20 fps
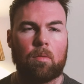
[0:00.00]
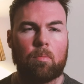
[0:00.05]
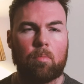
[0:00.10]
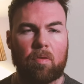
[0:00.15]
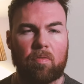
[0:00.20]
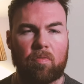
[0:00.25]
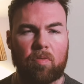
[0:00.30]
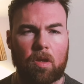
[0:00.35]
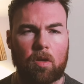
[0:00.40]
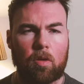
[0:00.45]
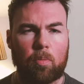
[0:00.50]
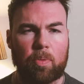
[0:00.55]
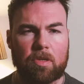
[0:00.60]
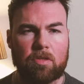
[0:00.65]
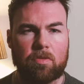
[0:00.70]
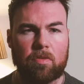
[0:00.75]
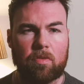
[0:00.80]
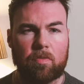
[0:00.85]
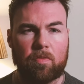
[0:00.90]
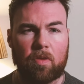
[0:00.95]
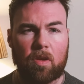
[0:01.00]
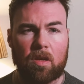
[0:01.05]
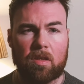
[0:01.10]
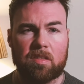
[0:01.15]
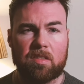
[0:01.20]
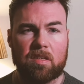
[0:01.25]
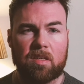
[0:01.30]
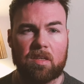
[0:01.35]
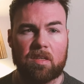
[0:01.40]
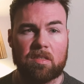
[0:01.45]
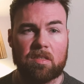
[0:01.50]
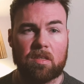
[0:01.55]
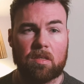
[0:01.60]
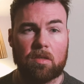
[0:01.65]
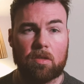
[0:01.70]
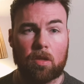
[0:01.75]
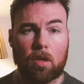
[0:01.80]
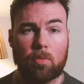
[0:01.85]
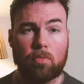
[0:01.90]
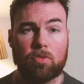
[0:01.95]
My final piece of advice is
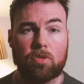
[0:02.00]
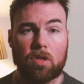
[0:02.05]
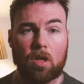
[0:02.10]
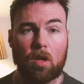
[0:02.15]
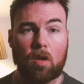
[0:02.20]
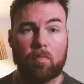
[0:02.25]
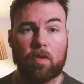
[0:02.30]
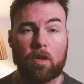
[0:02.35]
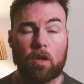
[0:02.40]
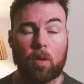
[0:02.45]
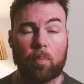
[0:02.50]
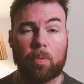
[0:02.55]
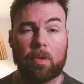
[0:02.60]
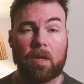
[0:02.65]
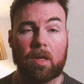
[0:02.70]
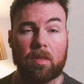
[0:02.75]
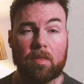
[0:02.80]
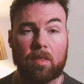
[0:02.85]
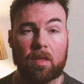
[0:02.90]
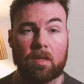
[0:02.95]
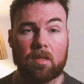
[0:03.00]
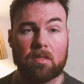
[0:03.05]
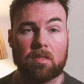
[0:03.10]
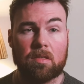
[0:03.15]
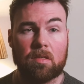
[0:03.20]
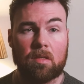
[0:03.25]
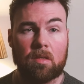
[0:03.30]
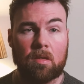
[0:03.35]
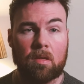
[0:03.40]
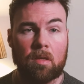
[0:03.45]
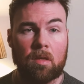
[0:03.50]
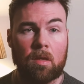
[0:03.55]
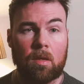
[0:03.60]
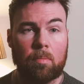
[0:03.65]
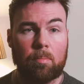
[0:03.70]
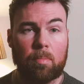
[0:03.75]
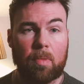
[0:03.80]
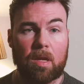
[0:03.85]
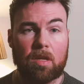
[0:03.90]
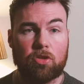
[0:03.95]
don't overcomplicate things.
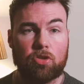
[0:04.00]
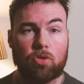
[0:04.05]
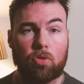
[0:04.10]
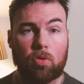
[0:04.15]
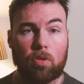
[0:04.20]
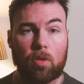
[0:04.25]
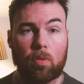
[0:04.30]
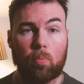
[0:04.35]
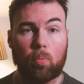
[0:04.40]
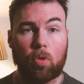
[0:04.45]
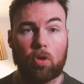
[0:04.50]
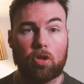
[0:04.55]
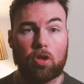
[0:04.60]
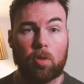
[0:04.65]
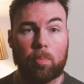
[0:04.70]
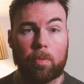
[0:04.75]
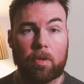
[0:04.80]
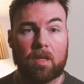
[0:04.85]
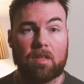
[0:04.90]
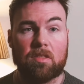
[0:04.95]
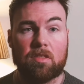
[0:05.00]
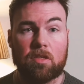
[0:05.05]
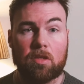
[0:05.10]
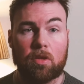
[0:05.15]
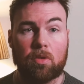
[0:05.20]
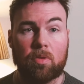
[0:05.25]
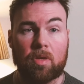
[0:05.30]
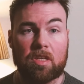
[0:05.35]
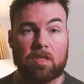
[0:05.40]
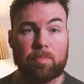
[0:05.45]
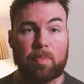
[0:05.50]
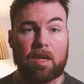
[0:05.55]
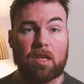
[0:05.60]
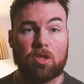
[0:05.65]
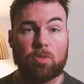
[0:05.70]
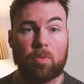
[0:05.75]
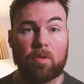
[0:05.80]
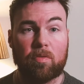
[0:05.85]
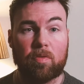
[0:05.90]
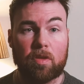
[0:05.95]
Make sure that what you plan to do is
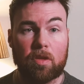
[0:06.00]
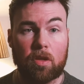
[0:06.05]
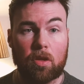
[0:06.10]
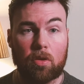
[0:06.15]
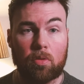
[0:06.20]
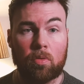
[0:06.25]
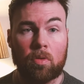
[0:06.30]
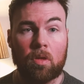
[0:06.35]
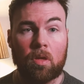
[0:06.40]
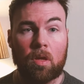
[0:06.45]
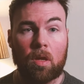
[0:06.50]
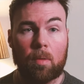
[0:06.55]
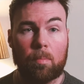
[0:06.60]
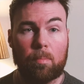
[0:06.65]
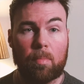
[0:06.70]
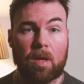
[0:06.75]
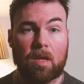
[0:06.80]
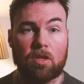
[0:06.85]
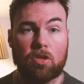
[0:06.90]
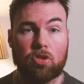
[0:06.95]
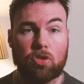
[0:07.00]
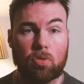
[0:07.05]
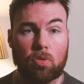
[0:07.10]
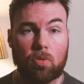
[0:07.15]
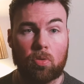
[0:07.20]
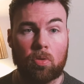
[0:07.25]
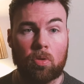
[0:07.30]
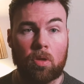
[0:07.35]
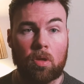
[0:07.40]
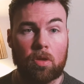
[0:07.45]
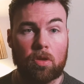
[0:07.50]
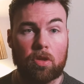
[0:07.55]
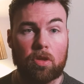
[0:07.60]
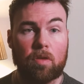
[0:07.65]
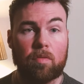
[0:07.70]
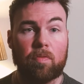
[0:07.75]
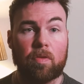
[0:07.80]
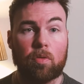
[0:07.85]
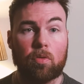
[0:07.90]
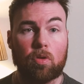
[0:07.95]
manageable for you, and make sure that
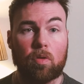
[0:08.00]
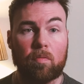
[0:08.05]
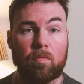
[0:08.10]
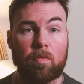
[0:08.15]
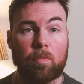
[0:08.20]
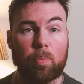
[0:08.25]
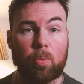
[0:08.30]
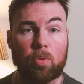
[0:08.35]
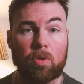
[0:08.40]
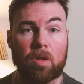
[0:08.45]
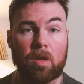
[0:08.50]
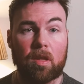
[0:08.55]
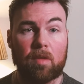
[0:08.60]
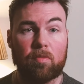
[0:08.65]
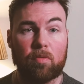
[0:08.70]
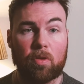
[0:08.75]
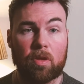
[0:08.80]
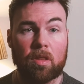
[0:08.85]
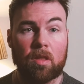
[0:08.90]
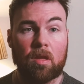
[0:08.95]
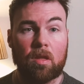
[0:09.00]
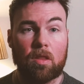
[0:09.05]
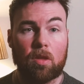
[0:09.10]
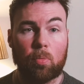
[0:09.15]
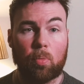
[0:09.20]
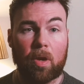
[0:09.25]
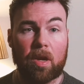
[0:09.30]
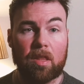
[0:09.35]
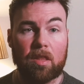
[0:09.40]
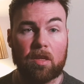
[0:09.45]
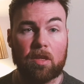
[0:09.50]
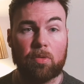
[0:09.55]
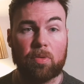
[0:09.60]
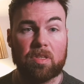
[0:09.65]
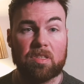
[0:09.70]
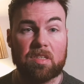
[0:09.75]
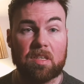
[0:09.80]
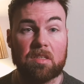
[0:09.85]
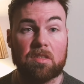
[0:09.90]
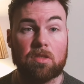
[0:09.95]
you feel comfortable delivering the way that you
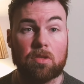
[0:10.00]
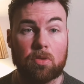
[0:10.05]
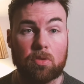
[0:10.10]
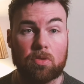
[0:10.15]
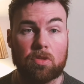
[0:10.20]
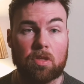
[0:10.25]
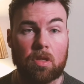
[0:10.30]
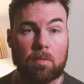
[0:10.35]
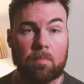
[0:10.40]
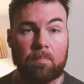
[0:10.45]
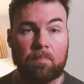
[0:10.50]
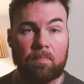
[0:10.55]
intend to do so.